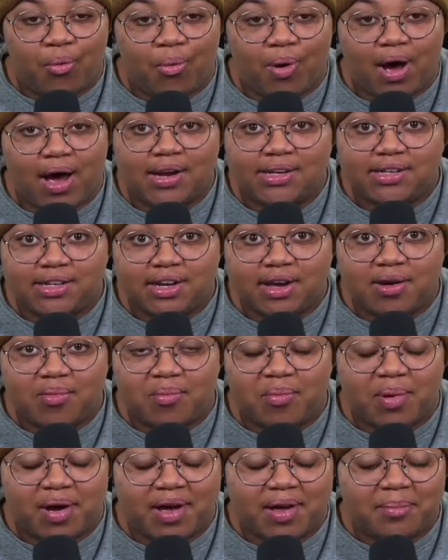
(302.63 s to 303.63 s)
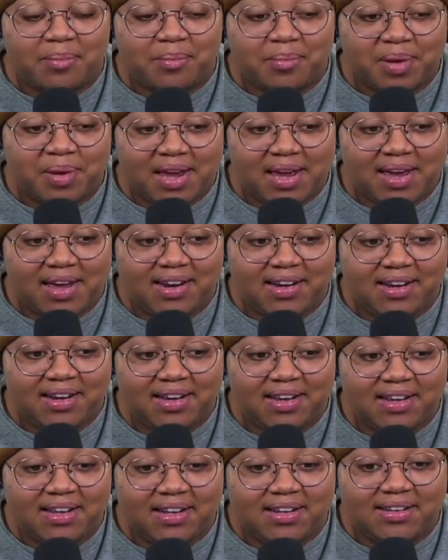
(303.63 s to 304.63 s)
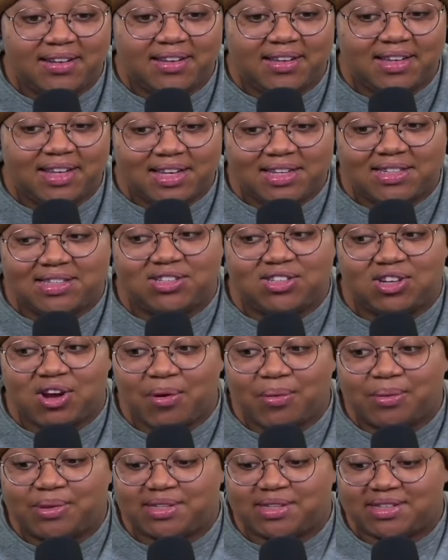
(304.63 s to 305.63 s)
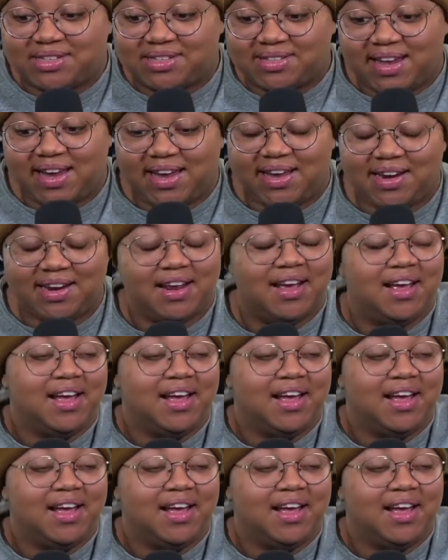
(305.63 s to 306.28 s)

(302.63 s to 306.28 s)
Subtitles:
idea, but man, this show was insane.